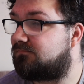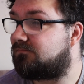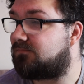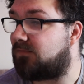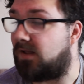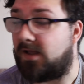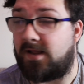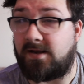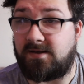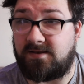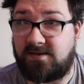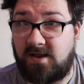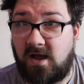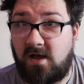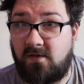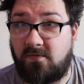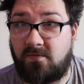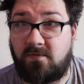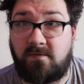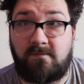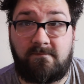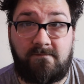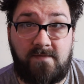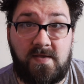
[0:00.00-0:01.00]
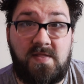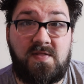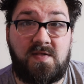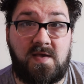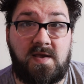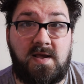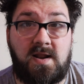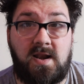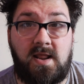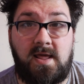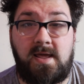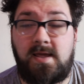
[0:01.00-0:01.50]
It does
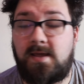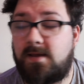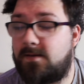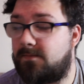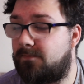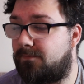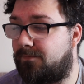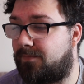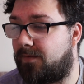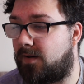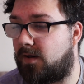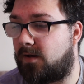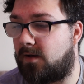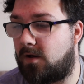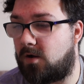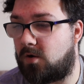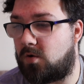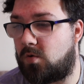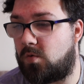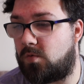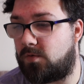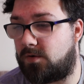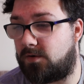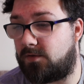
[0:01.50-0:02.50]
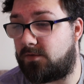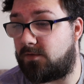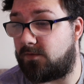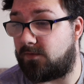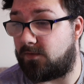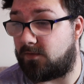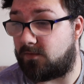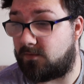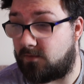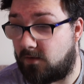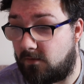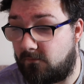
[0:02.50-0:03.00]
physically, but according to
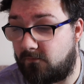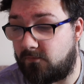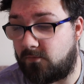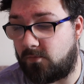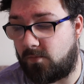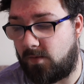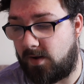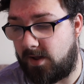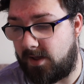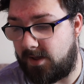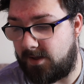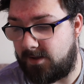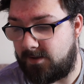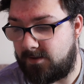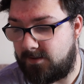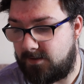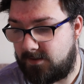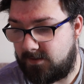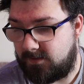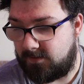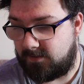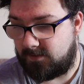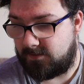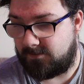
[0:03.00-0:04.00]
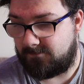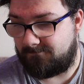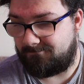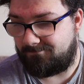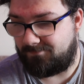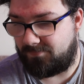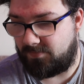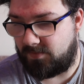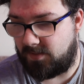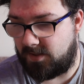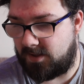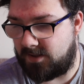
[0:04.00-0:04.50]
the software,
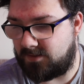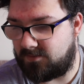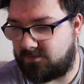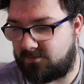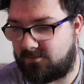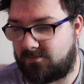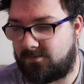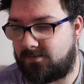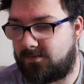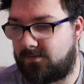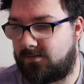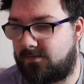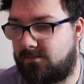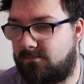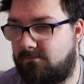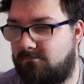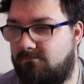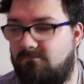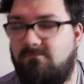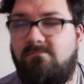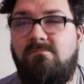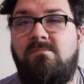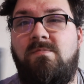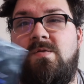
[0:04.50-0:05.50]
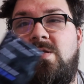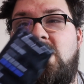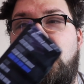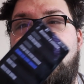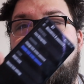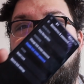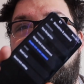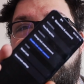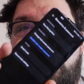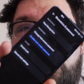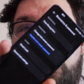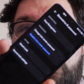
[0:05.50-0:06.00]
it's
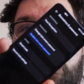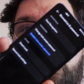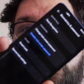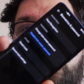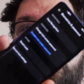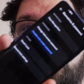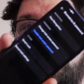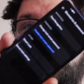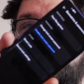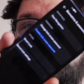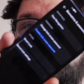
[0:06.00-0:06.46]
not there.